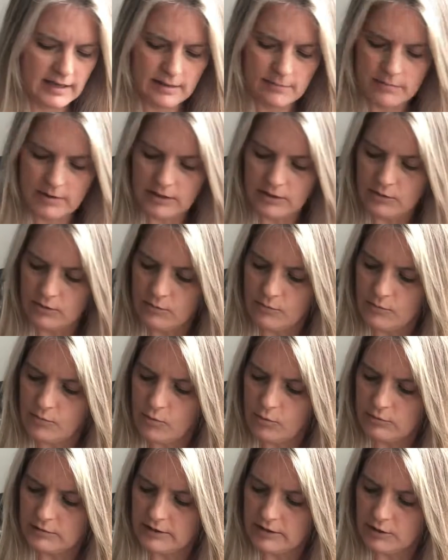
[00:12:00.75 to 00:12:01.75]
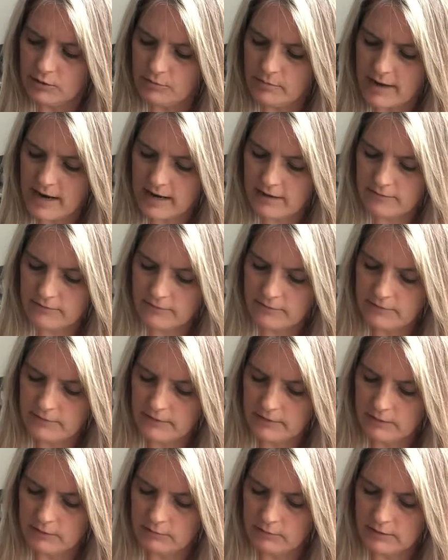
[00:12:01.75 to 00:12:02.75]
keeping you, holding you back from
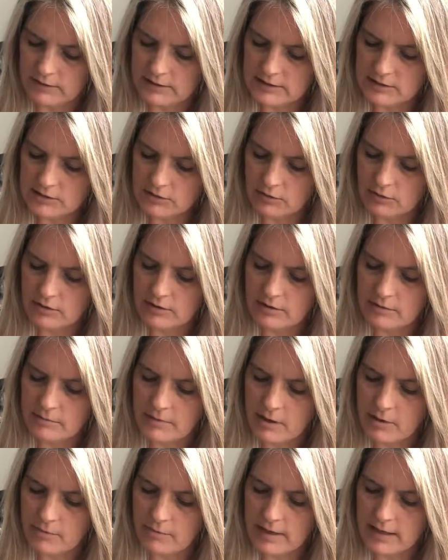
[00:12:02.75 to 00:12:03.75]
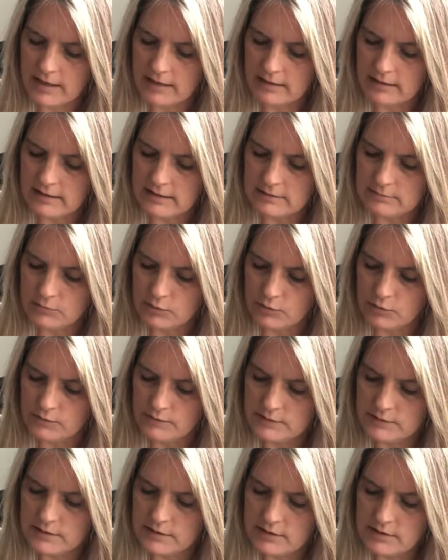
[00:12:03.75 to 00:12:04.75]
feeling really certain about making these
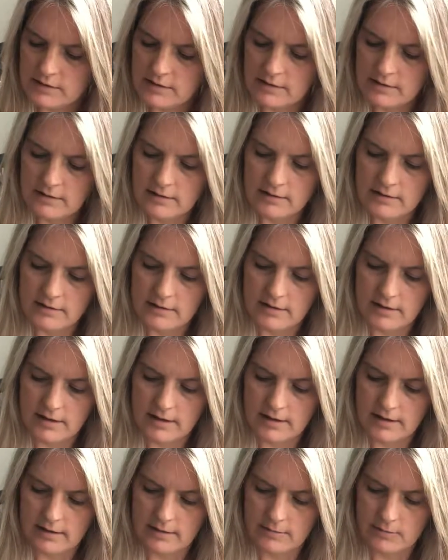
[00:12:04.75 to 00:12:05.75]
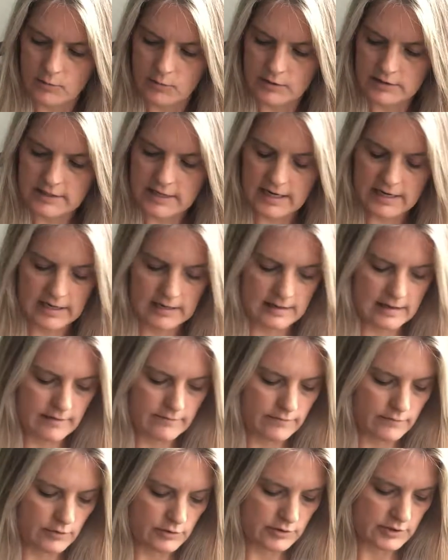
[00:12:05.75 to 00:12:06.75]
moves um, or taking
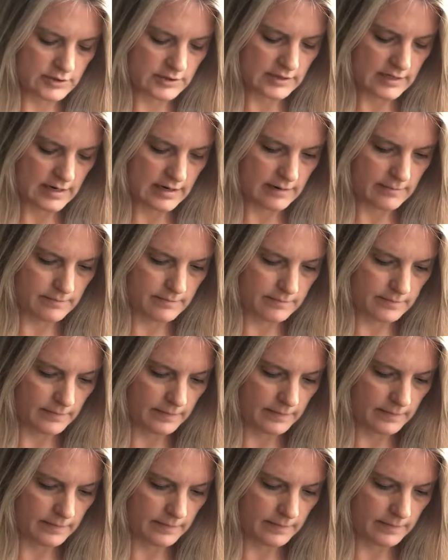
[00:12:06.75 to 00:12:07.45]
that first step.